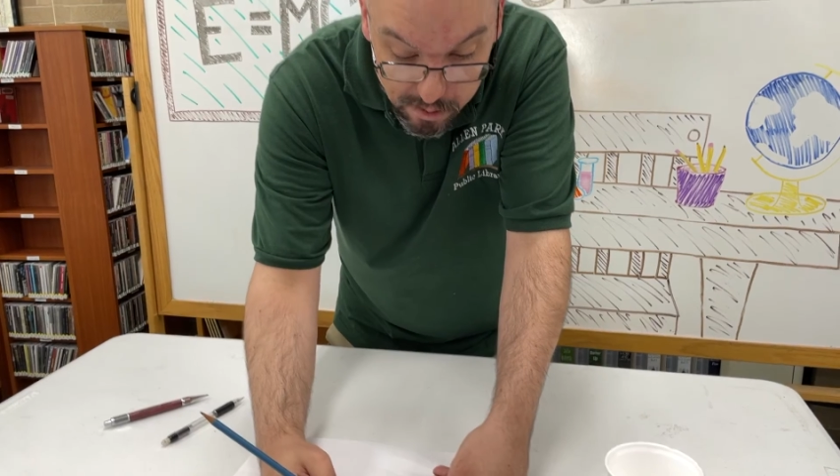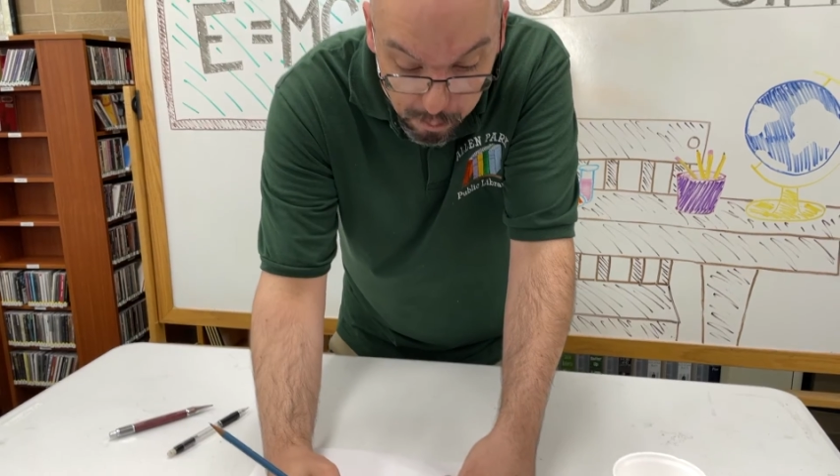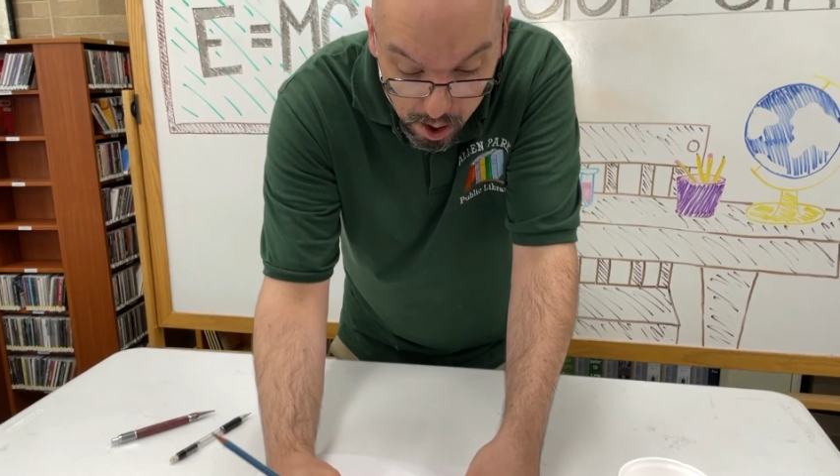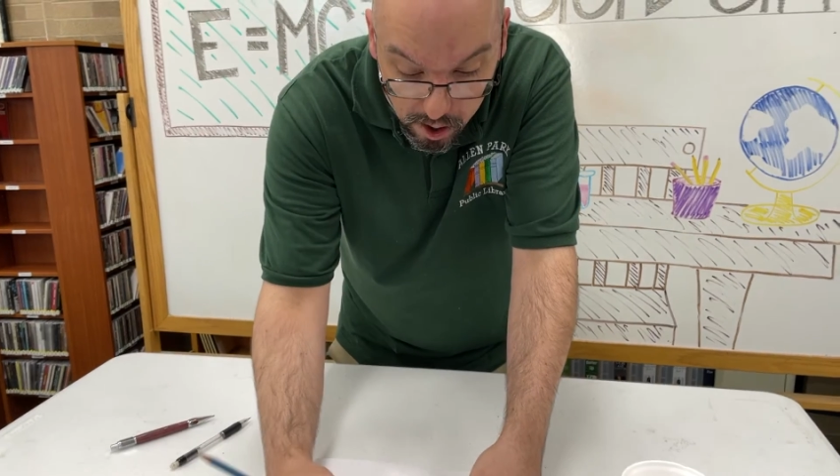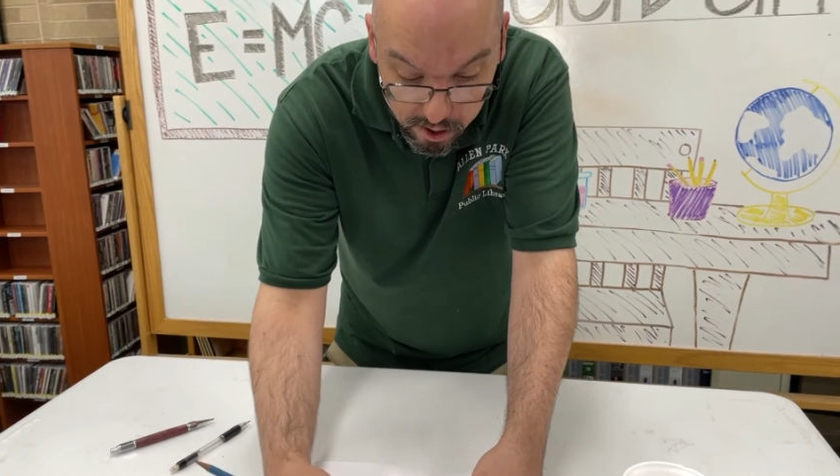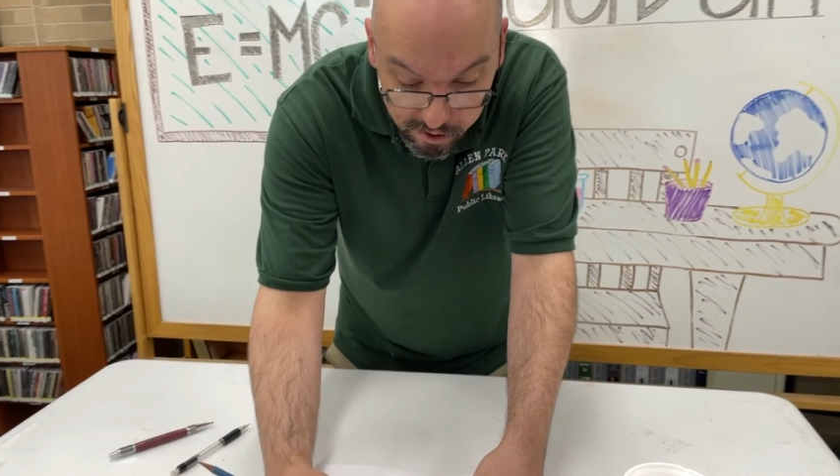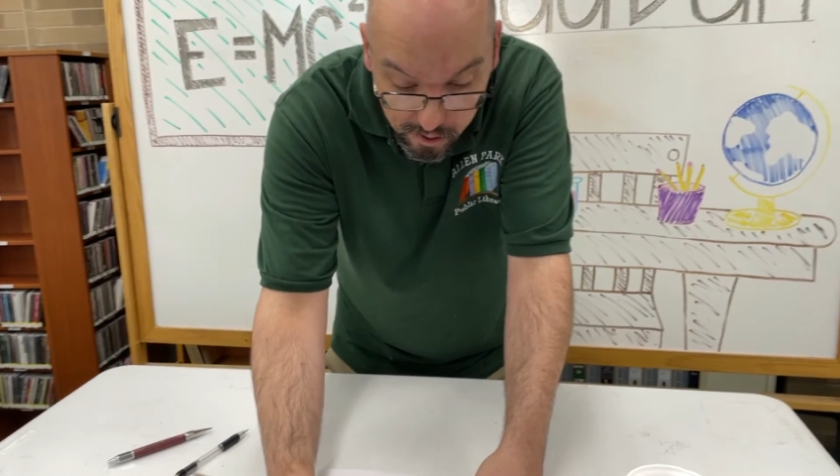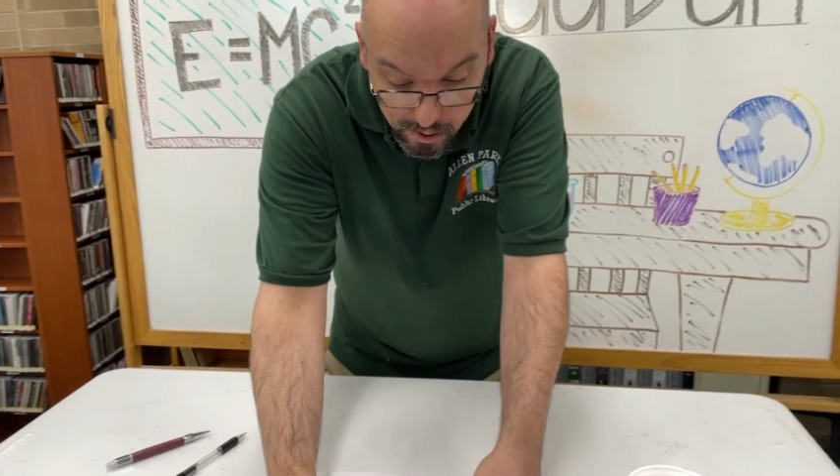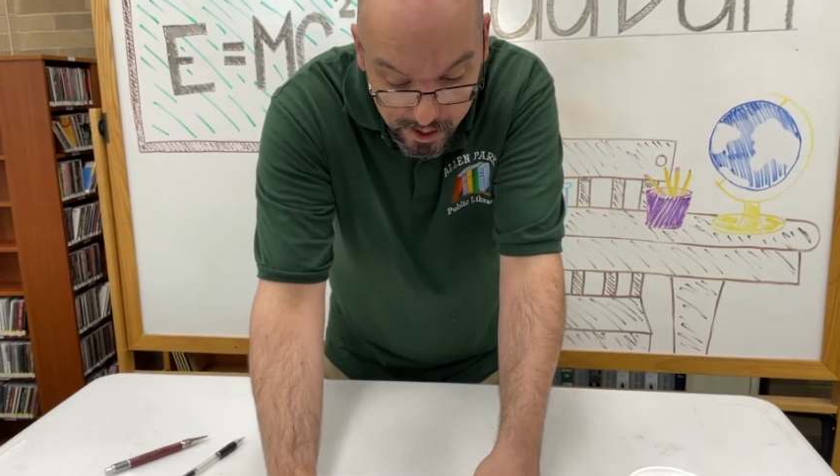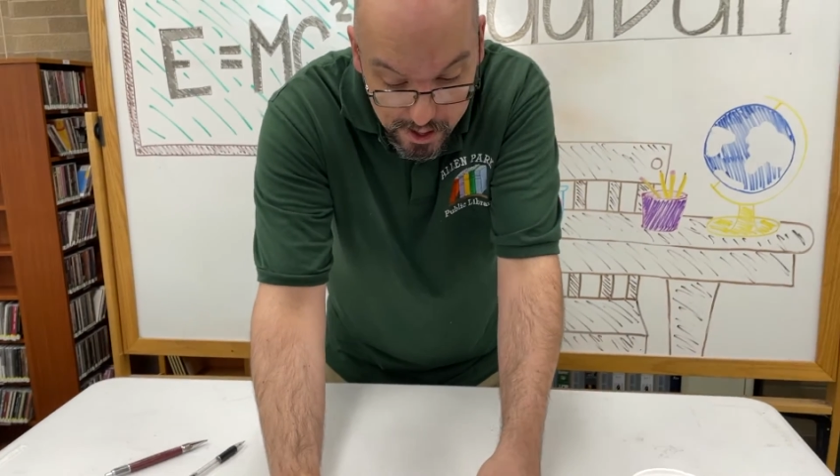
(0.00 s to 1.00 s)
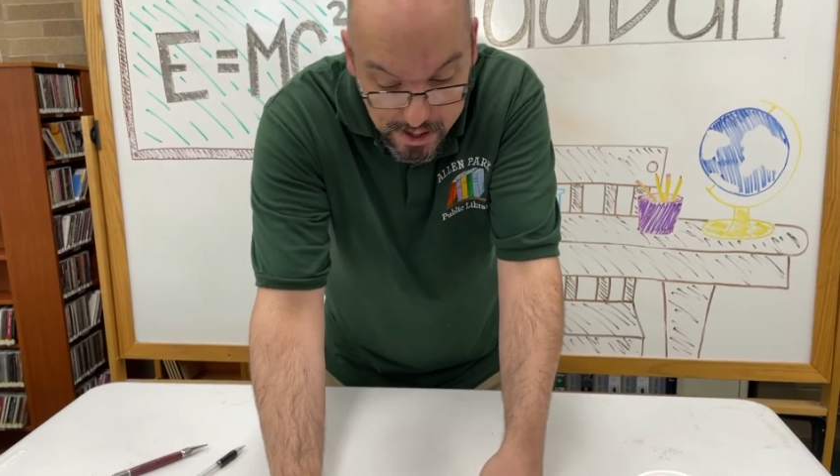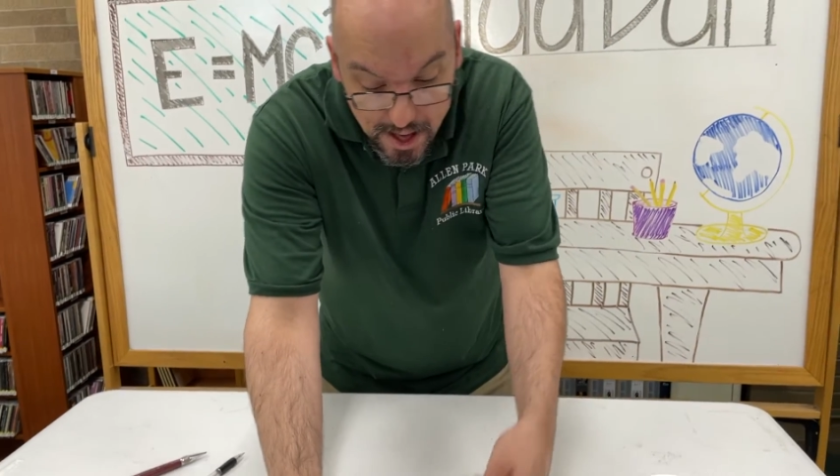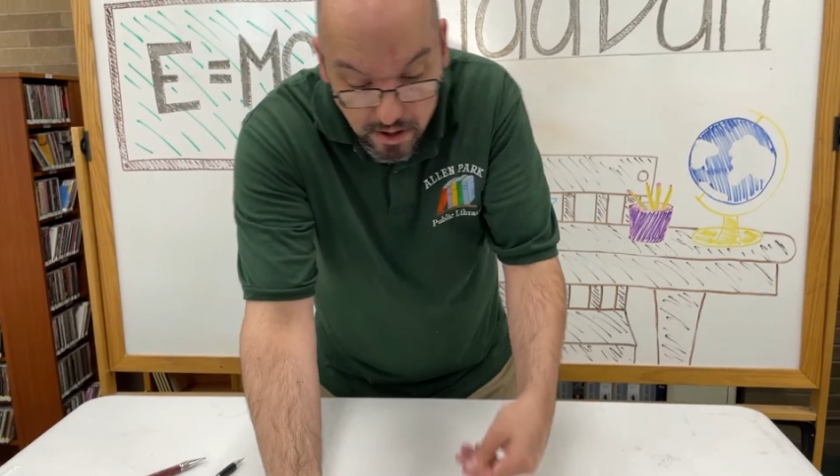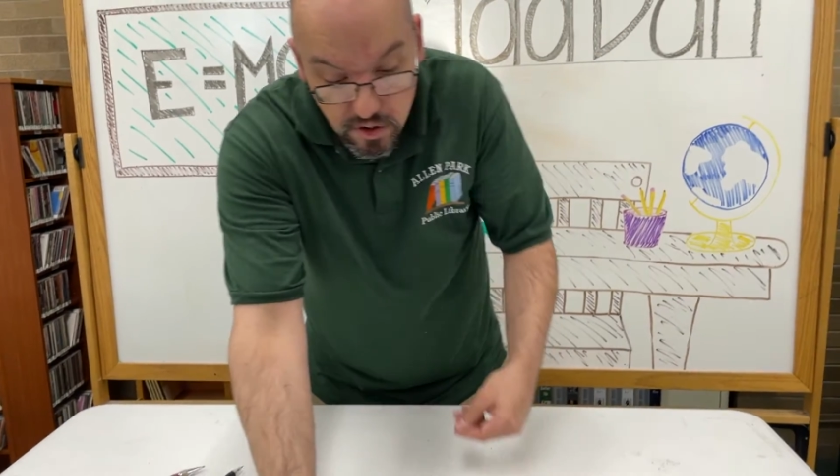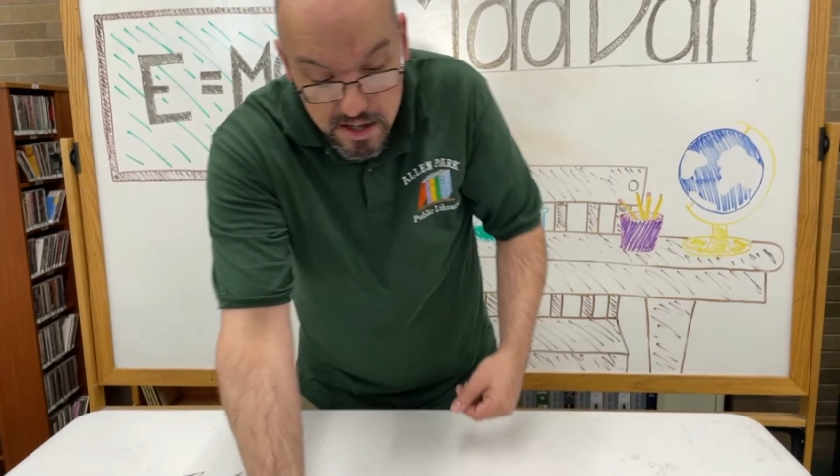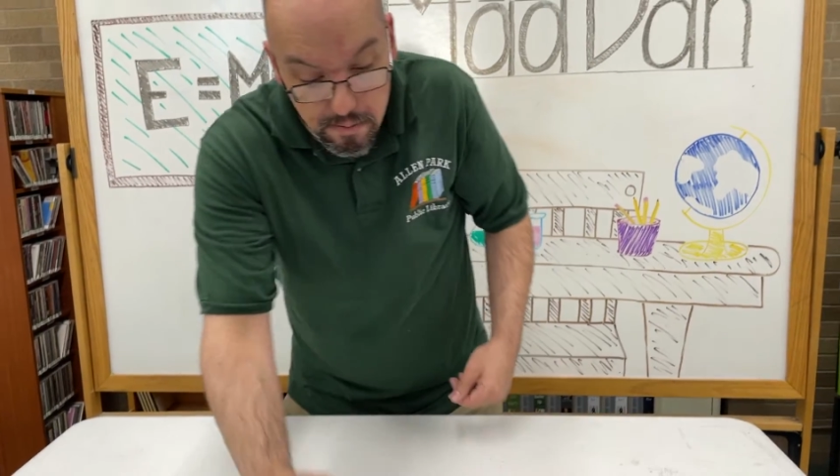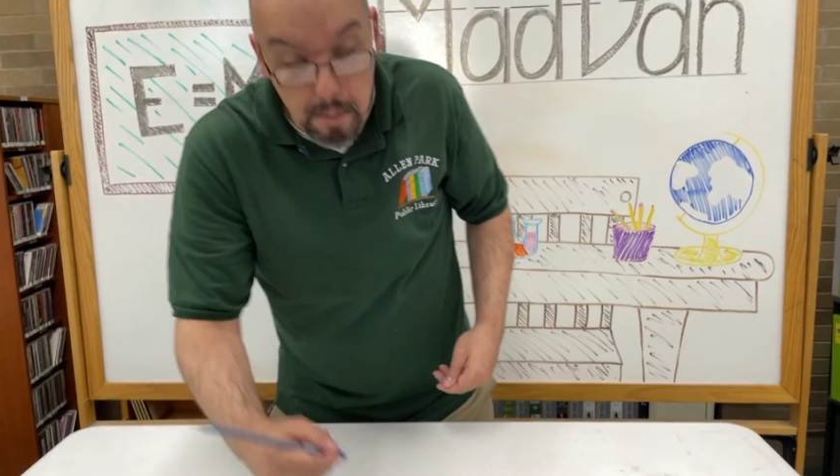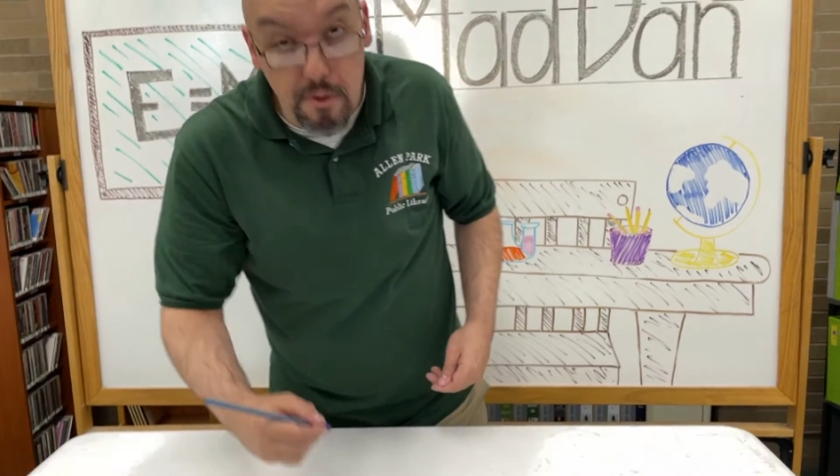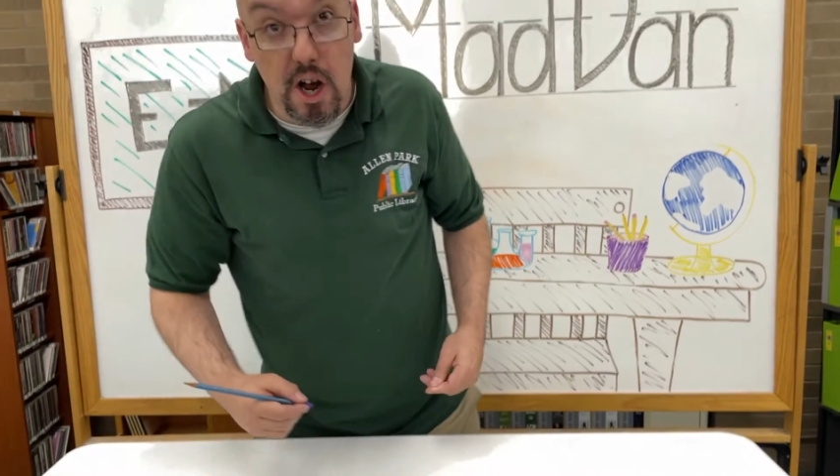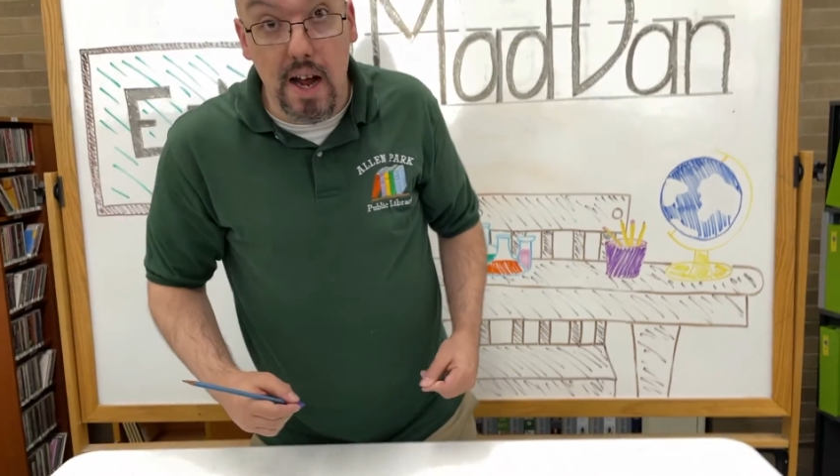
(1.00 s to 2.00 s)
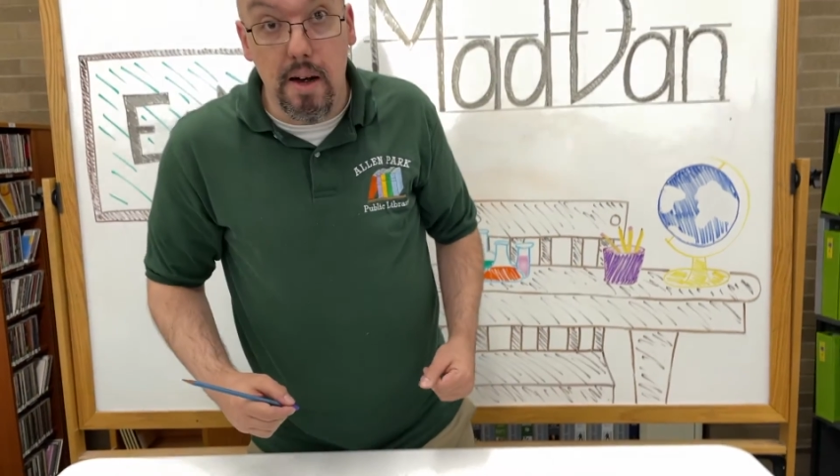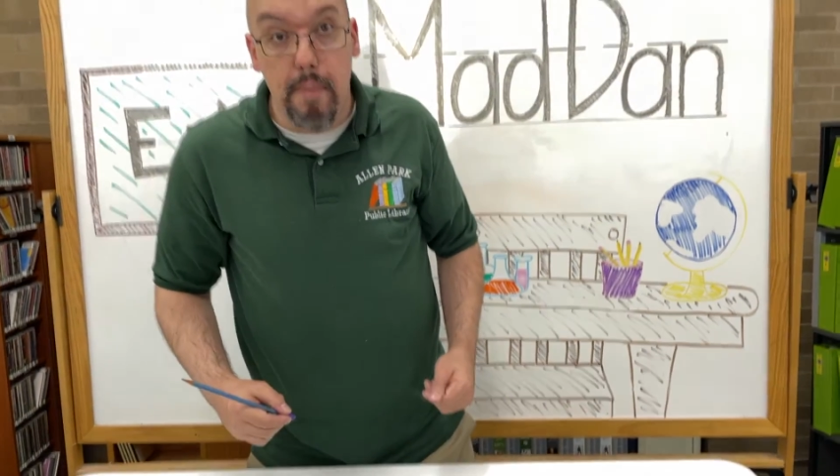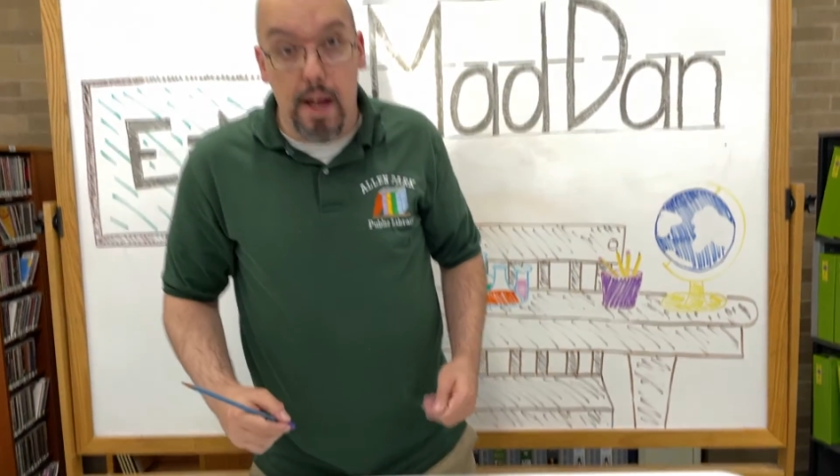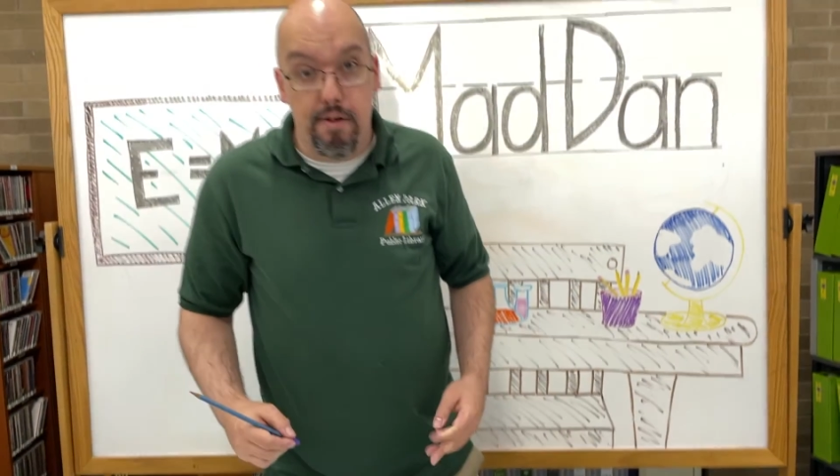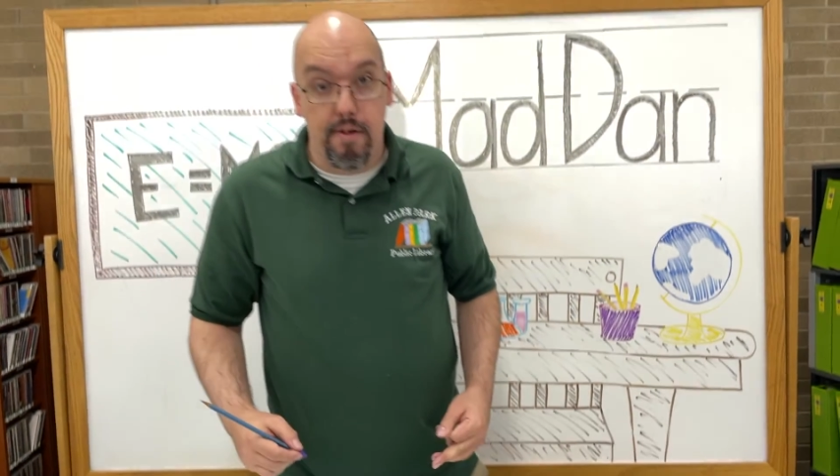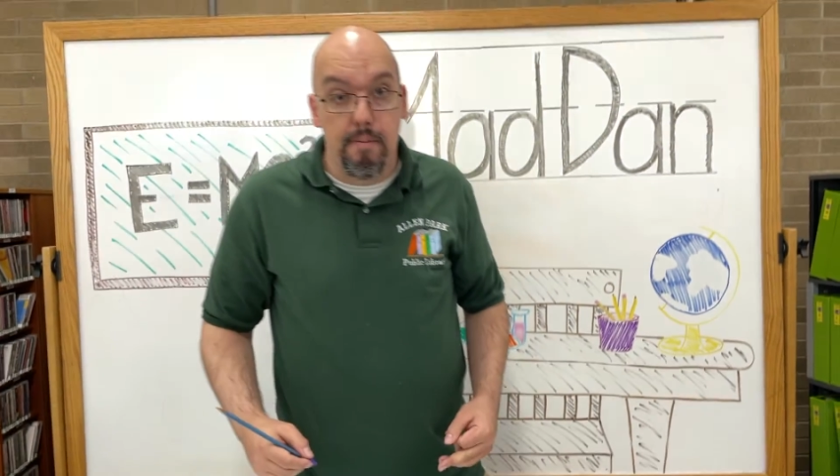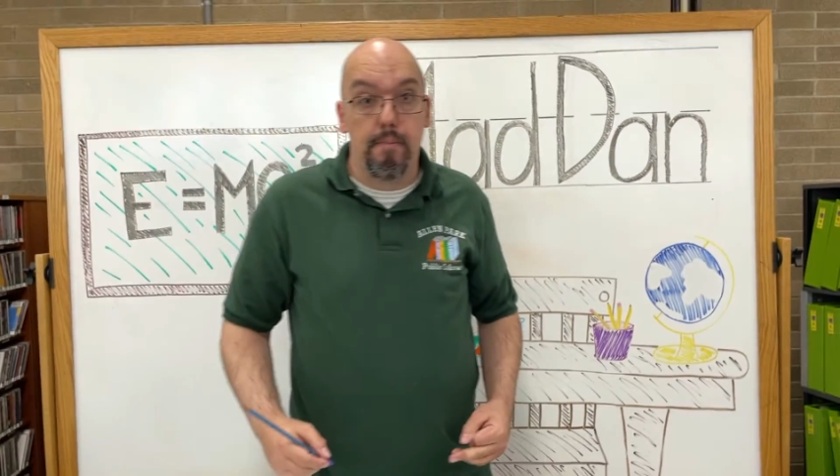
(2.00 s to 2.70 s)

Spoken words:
marks and not leave a giant mess.